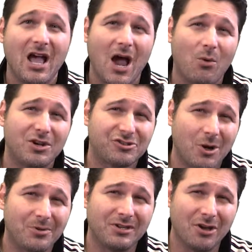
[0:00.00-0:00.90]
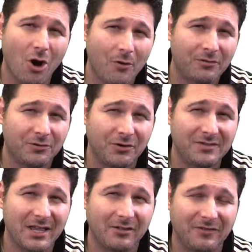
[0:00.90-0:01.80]
I want to start with an overview of
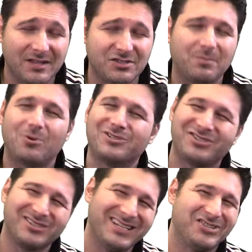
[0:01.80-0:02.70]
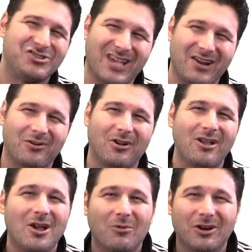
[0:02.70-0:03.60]
daily fantasy sports just in general.